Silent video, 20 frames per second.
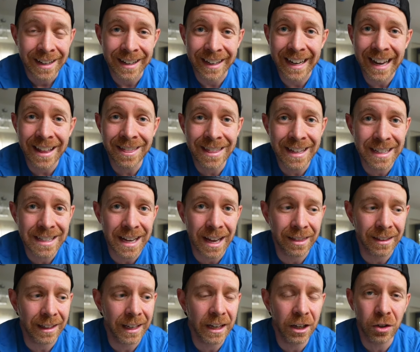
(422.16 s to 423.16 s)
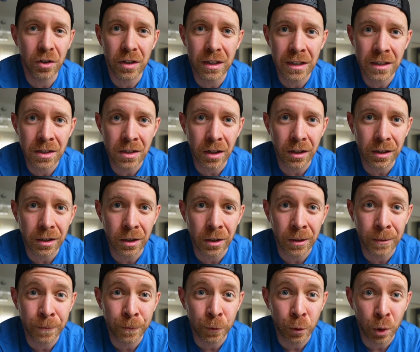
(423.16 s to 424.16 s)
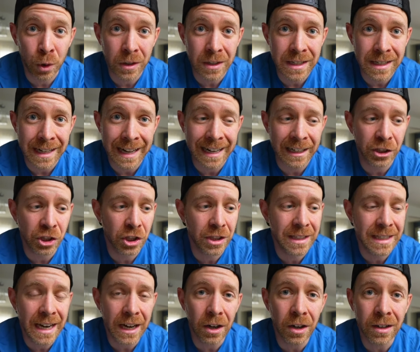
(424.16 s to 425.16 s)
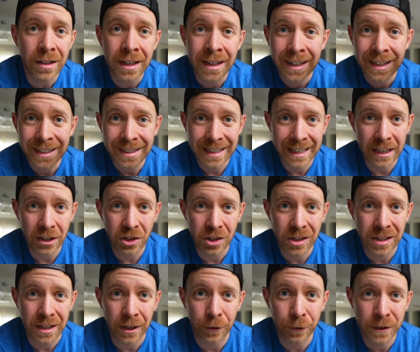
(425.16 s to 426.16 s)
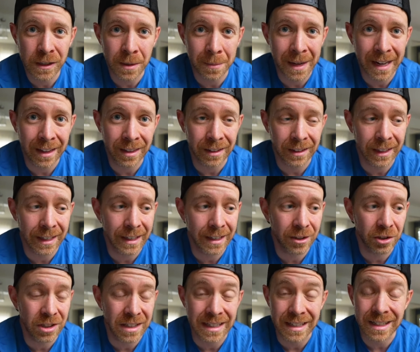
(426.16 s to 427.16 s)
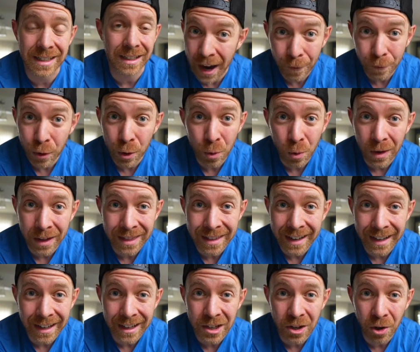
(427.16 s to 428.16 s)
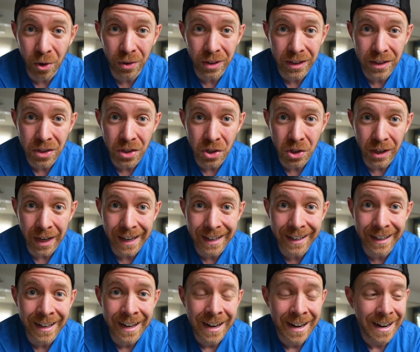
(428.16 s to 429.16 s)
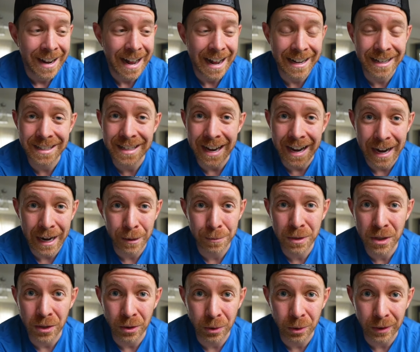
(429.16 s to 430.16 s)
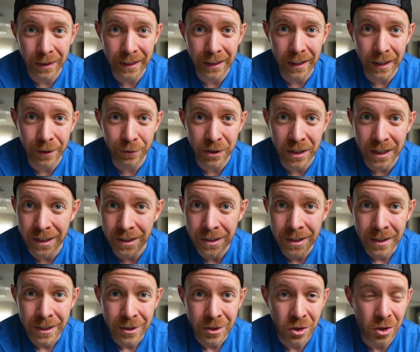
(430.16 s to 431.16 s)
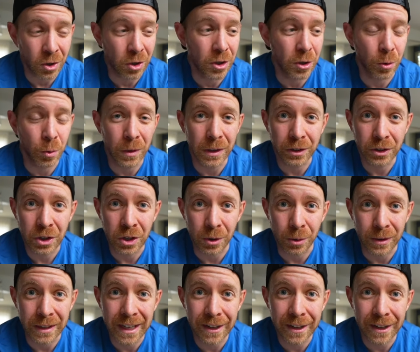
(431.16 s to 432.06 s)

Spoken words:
Again, that's athleticgreens.com/Taren to get yourself some Athletic Greens. Everyone that I know that's tried it has absolutely loved it, so you will too.